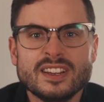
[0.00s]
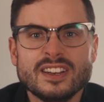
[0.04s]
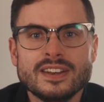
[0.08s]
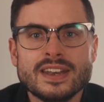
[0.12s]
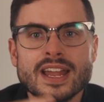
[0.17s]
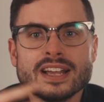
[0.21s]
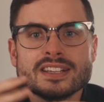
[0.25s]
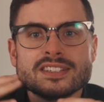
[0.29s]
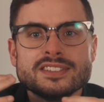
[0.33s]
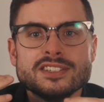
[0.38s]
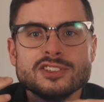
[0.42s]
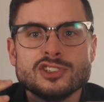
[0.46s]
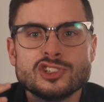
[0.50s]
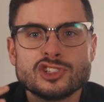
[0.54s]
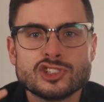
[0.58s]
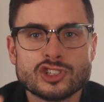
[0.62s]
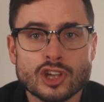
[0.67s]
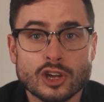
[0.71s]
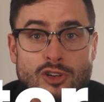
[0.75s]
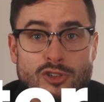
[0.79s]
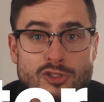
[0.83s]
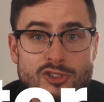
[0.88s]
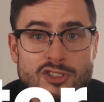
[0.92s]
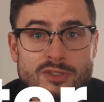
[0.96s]
Next is
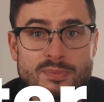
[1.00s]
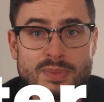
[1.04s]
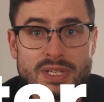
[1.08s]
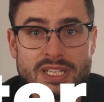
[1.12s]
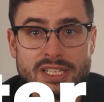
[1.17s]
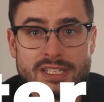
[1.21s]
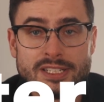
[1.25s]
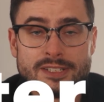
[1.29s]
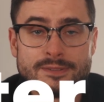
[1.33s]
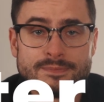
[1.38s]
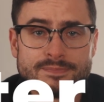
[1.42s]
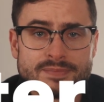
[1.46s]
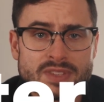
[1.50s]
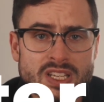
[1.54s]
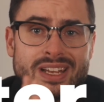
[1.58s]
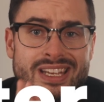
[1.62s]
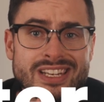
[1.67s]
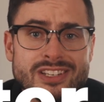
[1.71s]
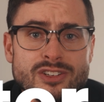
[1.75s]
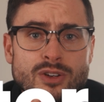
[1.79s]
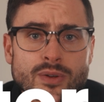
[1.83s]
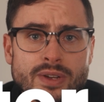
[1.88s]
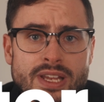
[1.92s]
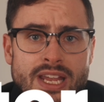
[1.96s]
shutter speed.
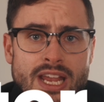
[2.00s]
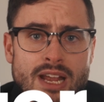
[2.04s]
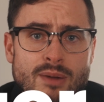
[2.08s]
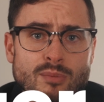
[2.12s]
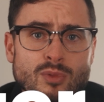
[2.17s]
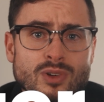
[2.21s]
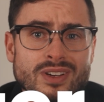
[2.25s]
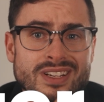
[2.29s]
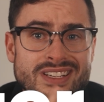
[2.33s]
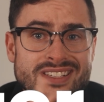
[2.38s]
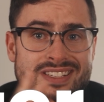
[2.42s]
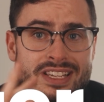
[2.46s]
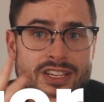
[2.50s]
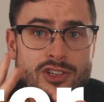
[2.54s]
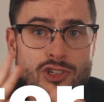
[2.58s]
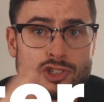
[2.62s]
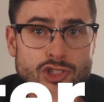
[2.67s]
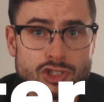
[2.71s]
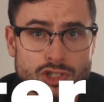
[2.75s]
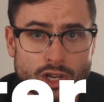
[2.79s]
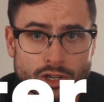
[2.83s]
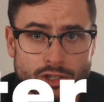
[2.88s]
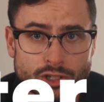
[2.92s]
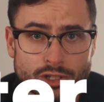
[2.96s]
In your camera is a
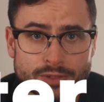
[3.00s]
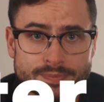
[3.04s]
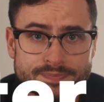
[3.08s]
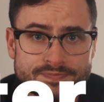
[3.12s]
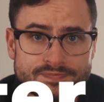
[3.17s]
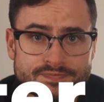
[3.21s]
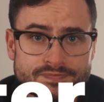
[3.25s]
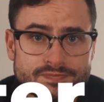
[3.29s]
shutter.